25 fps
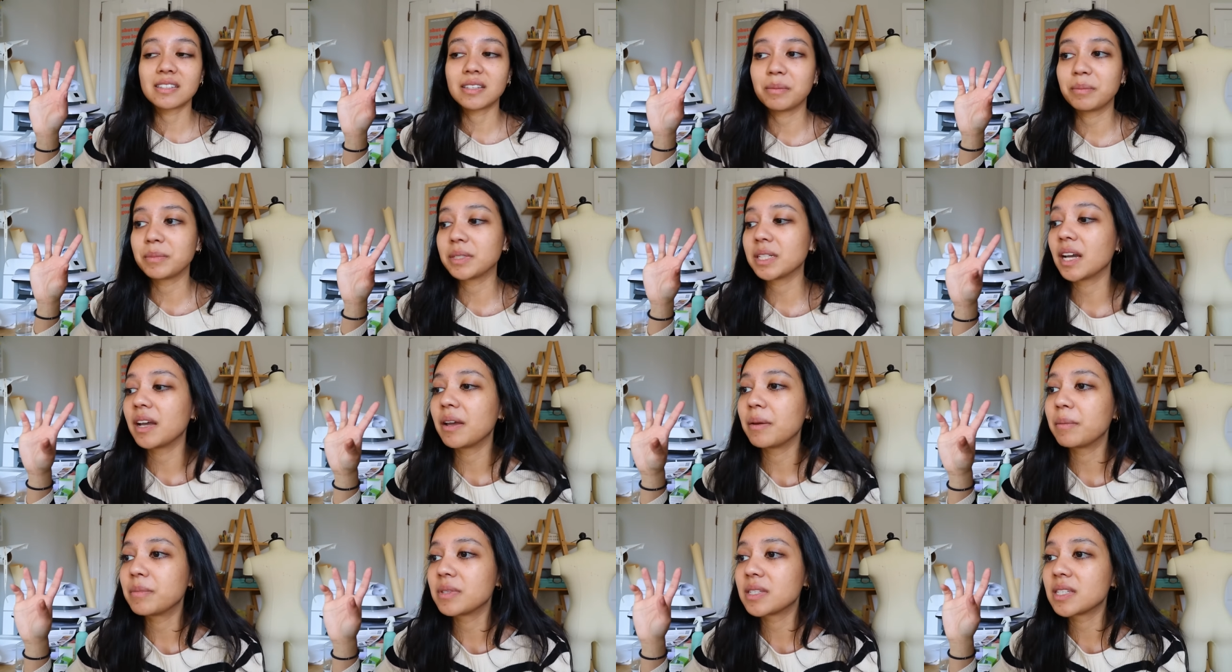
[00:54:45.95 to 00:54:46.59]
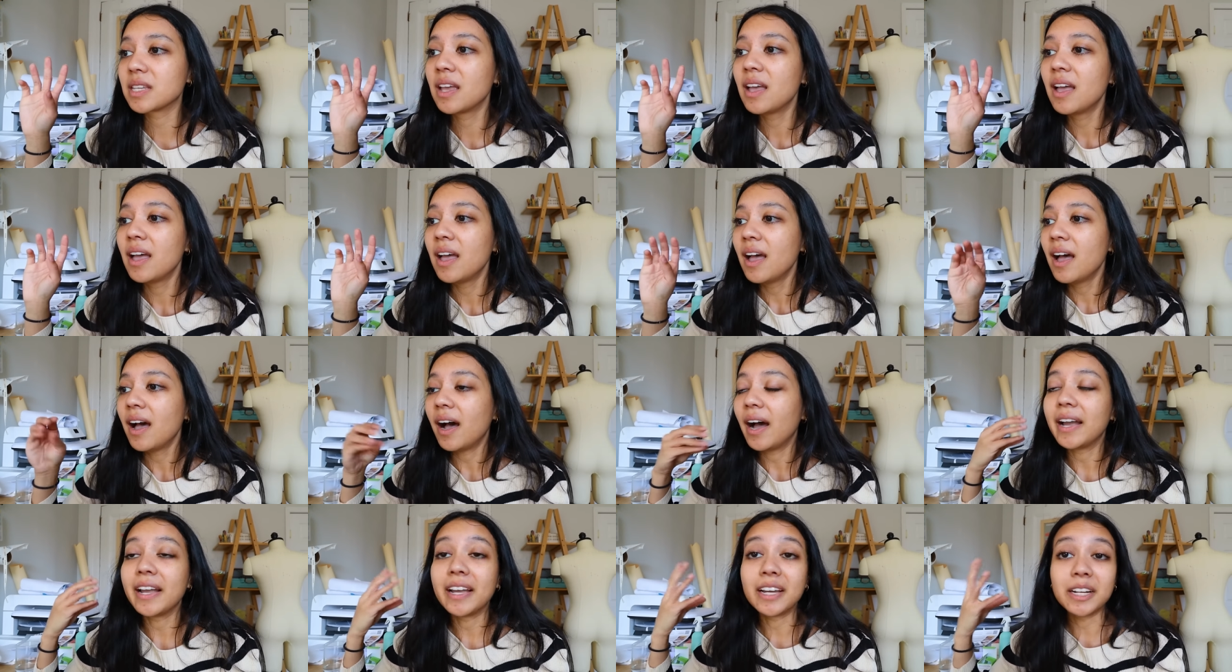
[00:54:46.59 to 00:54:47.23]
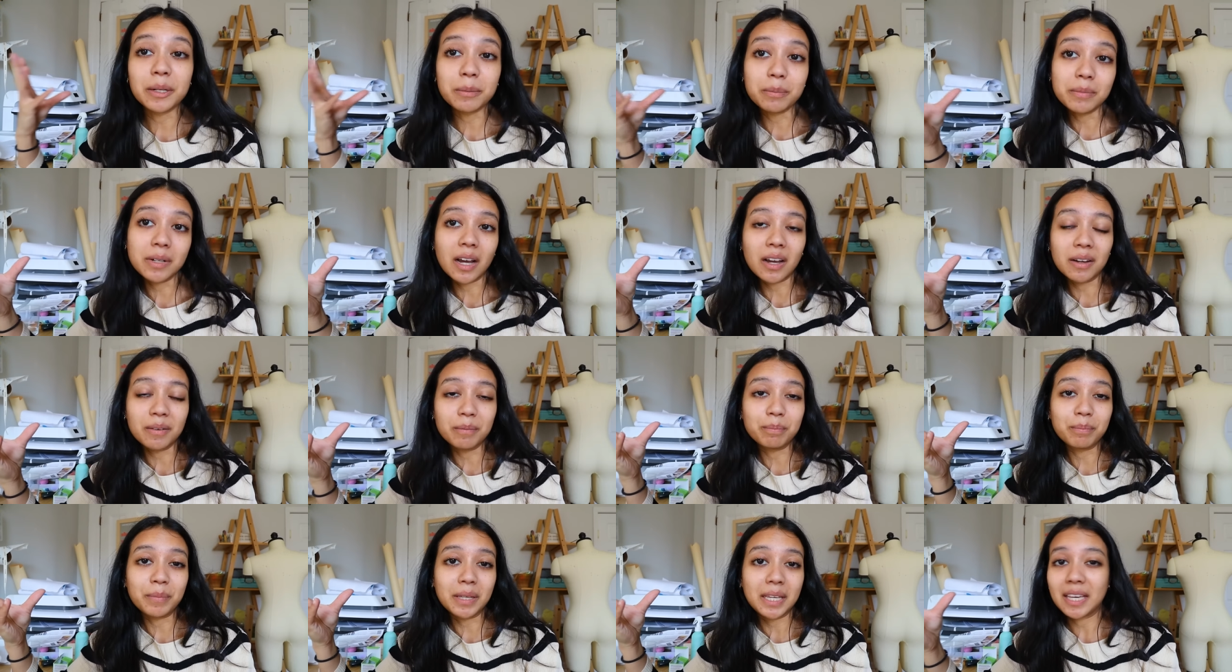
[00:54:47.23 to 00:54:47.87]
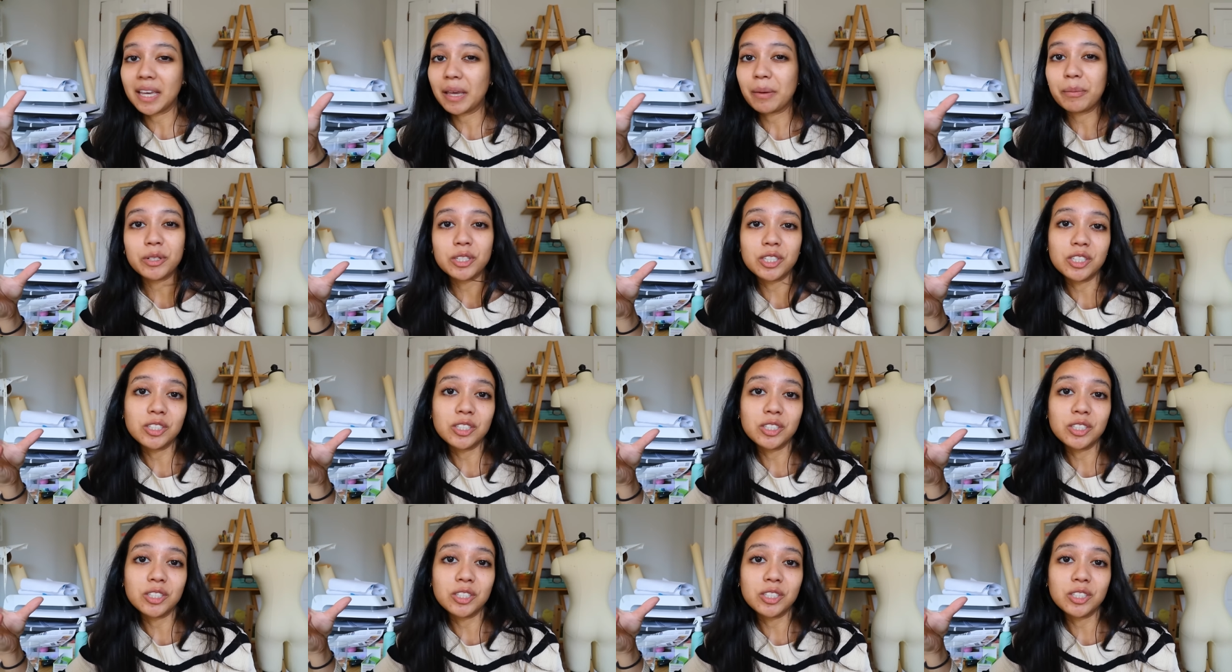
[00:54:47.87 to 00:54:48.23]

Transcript: Sometimes I end up not being able